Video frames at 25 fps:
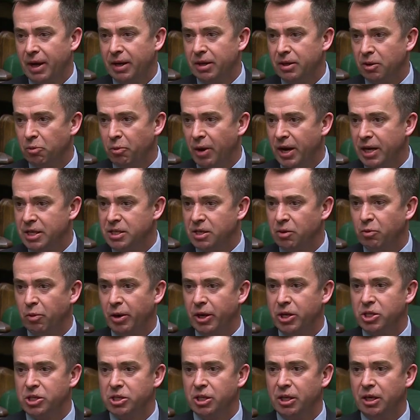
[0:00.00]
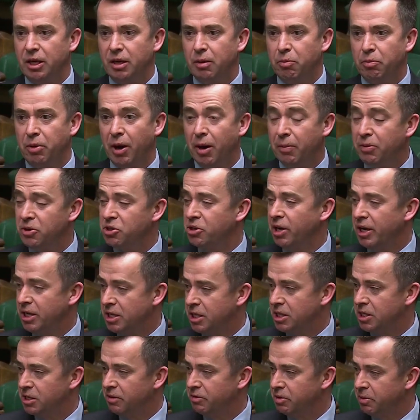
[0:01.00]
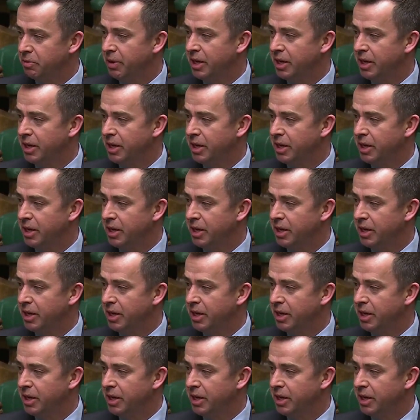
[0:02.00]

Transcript: about the ways in which the perpetrators